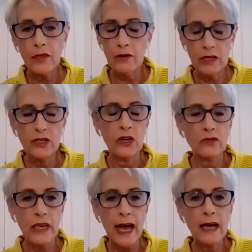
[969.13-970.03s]
There is
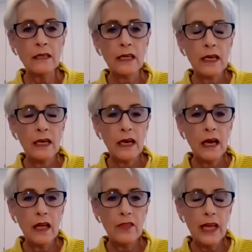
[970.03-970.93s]
no doubt
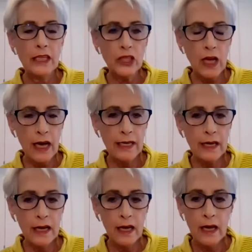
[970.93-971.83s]
that
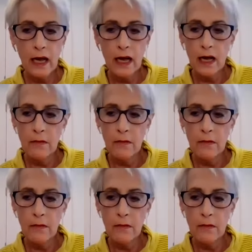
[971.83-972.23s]
China